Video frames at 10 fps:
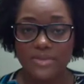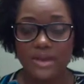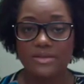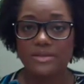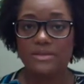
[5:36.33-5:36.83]

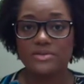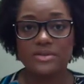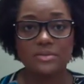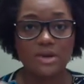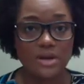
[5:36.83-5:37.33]
And then there's
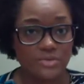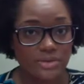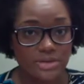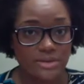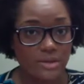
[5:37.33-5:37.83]
some
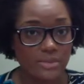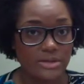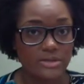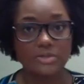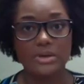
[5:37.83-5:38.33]
countries that we
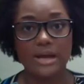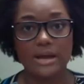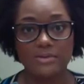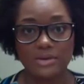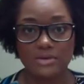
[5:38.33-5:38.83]
don't
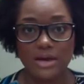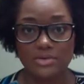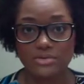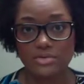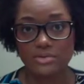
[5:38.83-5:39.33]
have
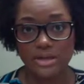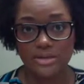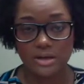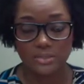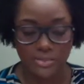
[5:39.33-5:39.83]
international trade
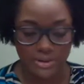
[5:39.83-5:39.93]
set up